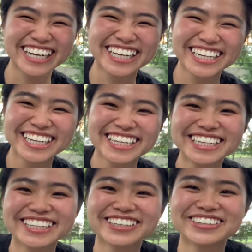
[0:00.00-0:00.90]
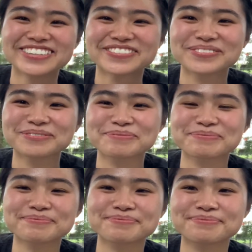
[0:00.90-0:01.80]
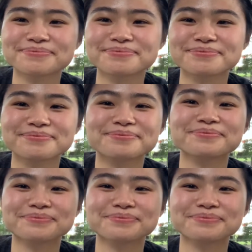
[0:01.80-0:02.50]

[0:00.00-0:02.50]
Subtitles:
The person shown says nothing.